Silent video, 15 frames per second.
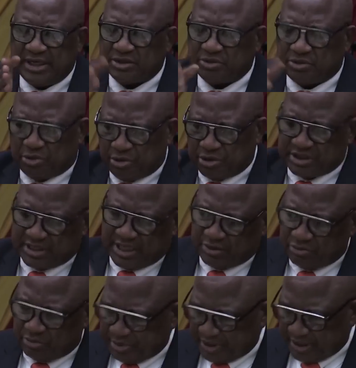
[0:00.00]
as those that
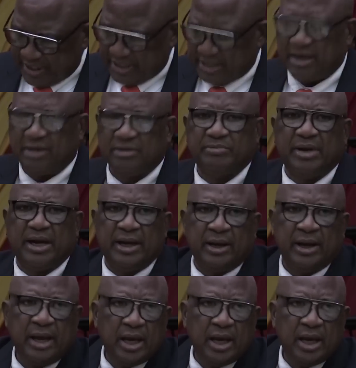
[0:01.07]
would be carried out by